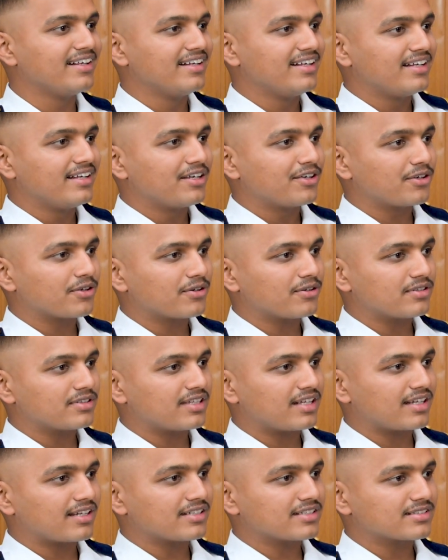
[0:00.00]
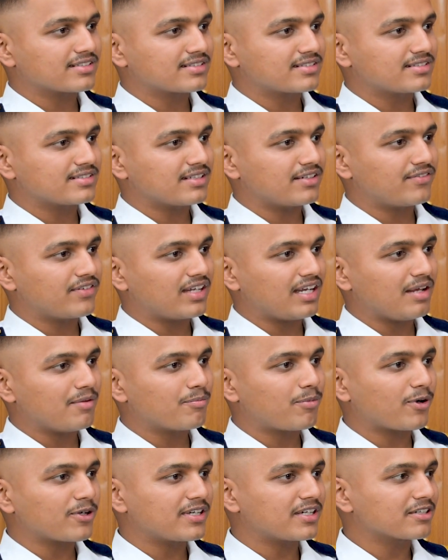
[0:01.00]
there is a very
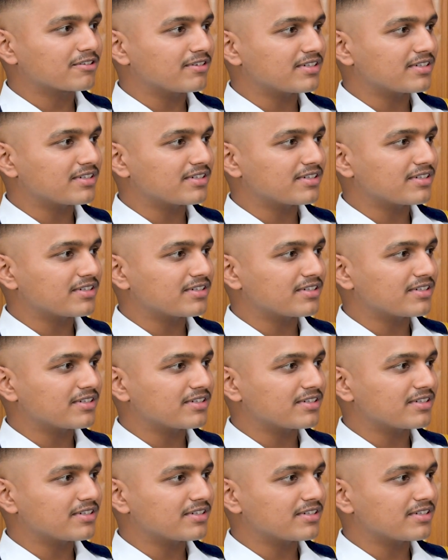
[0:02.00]
important